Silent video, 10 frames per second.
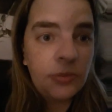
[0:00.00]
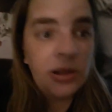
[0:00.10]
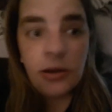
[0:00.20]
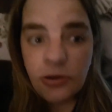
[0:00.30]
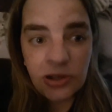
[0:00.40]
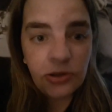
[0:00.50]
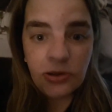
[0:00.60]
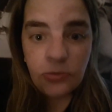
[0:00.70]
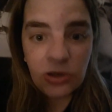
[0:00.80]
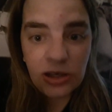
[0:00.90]
they'll only do it
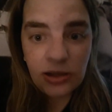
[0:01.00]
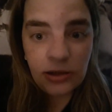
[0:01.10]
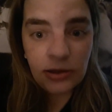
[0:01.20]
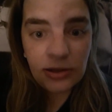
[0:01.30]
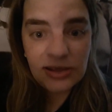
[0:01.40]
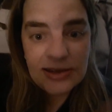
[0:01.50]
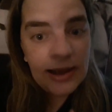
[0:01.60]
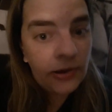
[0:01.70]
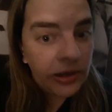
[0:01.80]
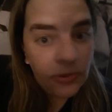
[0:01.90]
1 year and see how
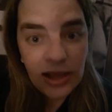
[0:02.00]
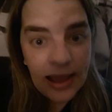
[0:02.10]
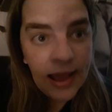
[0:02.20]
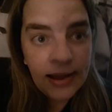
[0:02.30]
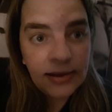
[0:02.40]
I react.